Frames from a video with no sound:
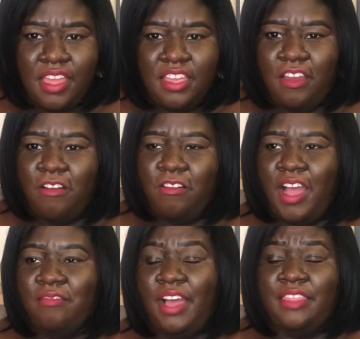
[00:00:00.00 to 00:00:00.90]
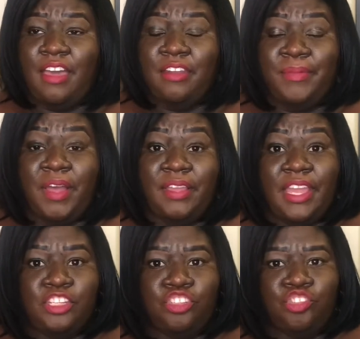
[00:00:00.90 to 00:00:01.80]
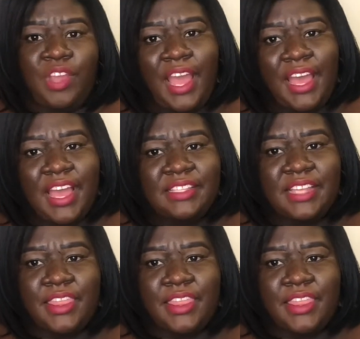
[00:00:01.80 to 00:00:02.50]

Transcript: You know, I, I thought about getting dreads.